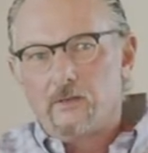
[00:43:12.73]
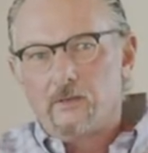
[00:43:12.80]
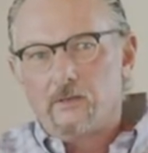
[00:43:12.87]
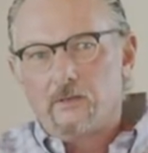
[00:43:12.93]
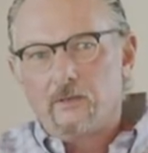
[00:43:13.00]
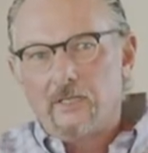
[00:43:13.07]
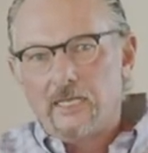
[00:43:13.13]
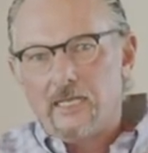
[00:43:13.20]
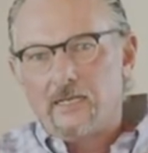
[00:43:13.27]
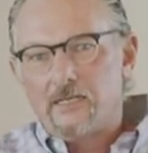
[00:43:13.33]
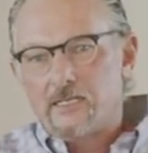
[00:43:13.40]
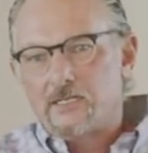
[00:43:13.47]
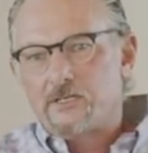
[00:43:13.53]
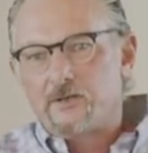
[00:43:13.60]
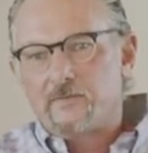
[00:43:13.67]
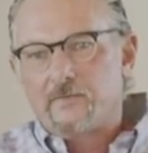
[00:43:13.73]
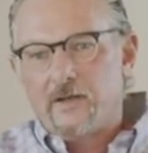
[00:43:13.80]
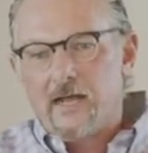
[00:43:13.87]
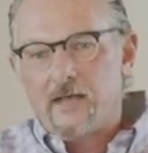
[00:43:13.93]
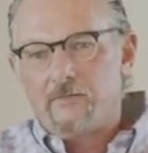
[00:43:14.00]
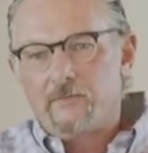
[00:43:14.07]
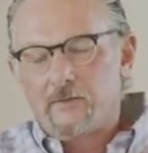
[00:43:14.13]
lead District
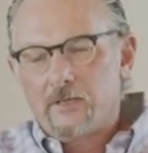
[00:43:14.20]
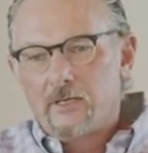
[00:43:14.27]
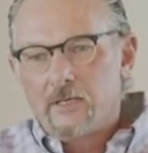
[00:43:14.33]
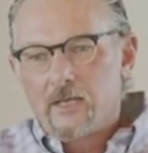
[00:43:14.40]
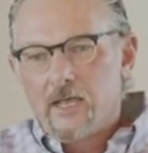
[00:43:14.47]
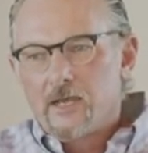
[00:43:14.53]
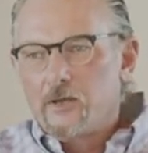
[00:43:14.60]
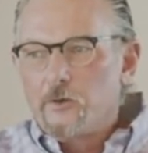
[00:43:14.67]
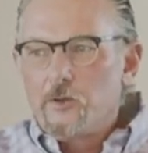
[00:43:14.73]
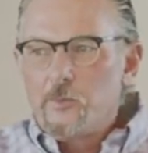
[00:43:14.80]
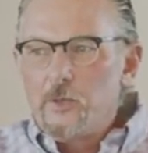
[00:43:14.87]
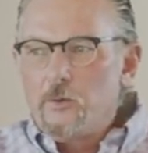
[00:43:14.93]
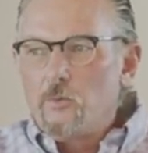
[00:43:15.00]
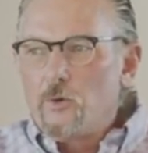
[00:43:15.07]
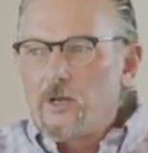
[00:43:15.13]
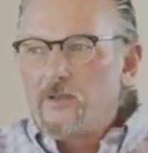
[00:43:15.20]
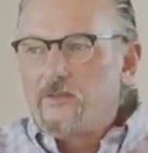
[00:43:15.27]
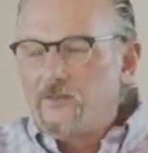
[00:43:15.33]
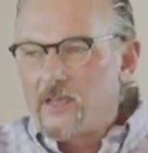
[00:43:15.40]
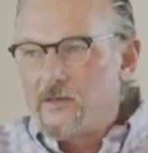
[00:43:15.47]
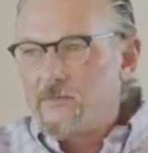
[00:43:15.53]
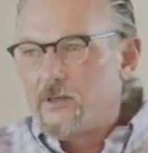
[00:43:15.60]
5. I can only be
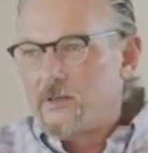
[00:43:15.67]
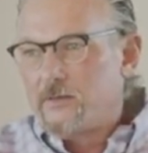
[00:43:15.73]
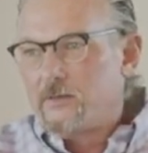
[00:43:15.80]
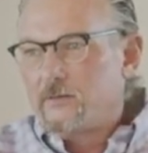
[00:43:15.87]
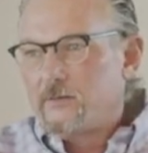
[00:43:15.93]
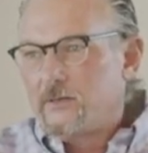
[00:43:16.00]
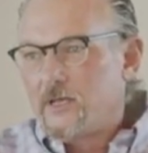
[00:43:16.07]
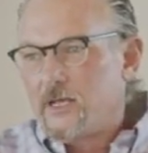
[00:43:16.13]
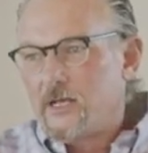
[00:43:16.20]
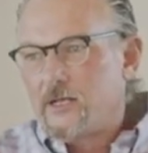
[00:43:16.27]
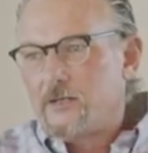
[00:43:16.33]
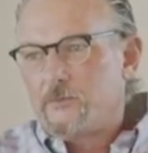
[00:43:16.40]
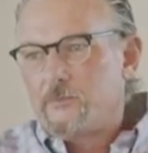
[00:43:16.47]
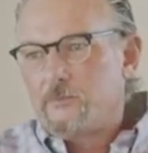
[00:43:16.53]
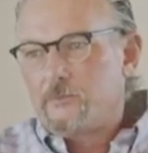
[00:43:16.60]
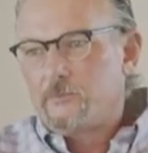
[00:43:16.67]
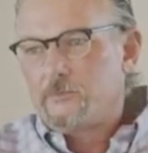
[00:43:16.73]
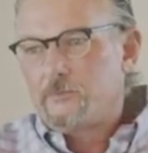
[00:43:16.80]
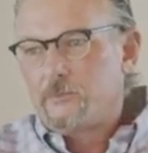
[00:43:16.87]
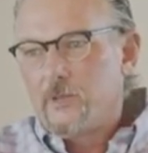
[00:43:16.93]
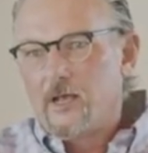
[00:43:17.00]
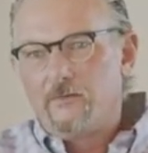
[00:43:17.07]
1/7
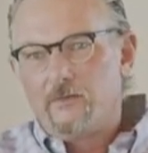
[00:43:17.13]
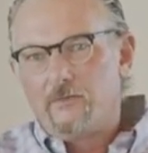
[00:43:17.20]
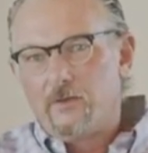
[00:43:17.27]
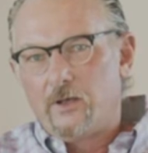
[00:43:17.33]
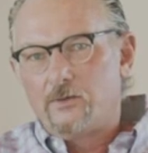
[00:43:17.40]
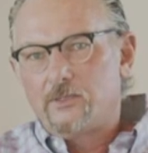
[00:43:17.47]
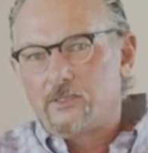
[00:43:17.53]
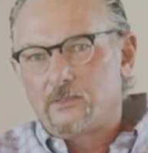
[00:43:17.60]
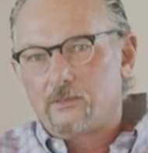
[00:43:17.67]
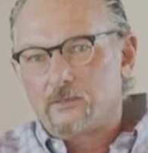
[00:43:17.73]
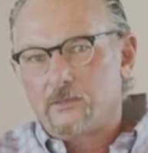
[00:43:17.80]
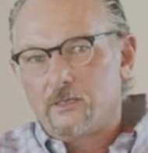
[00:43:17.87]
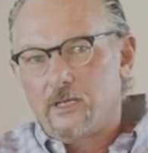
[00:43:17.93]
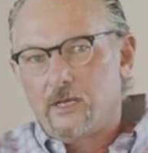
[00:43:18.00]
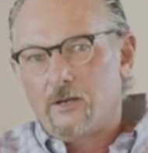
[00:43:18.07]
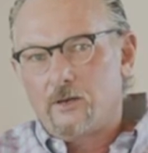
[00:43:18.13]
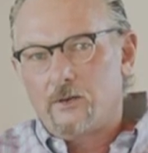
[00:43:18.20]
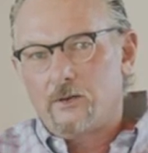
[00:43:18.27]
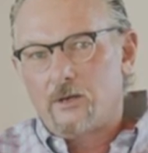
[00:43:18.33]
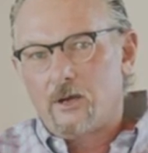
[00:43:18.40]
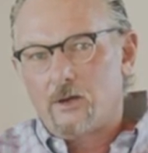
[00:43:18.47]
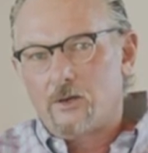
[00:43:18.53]
of a vote in
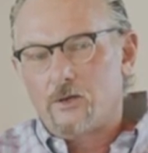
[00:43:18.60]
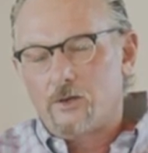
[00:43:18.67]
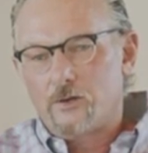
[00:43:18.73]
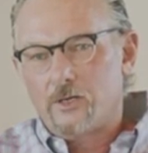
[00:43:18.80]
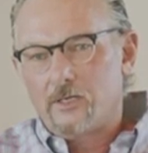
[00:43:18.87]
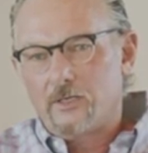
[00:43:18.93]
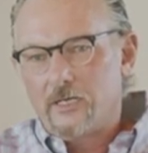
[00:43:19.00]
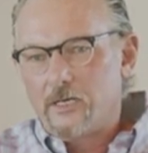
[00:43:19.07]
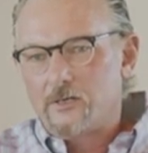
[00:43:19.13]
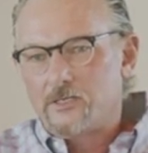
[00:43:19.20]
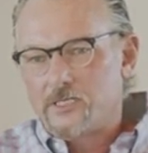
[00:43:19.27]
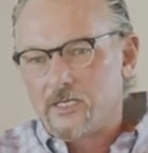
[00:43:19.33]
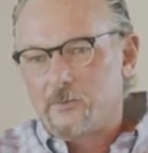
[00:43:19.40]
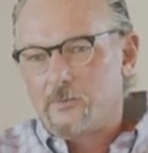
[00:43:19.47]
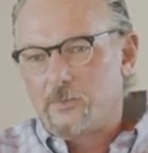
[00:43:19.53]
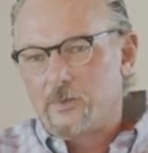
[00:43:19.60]
our current leadership